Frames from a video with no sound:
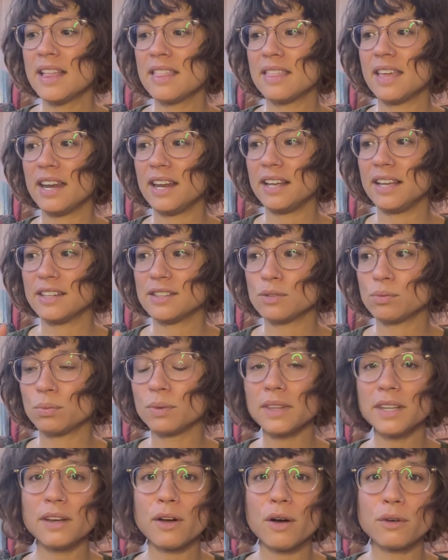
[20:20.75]
then it gets
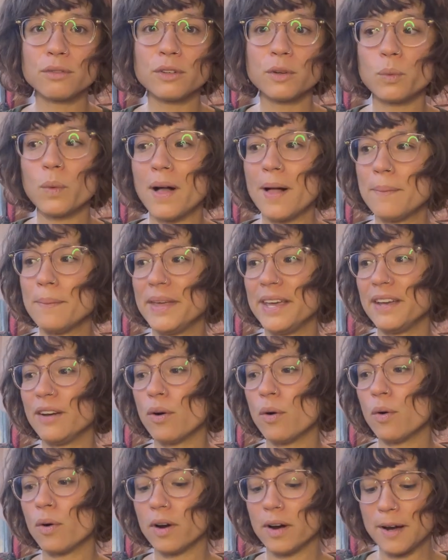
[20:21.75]
really overwhelming
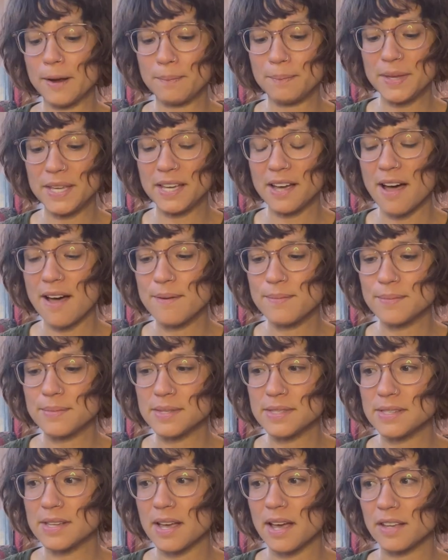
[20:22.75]
or it becomes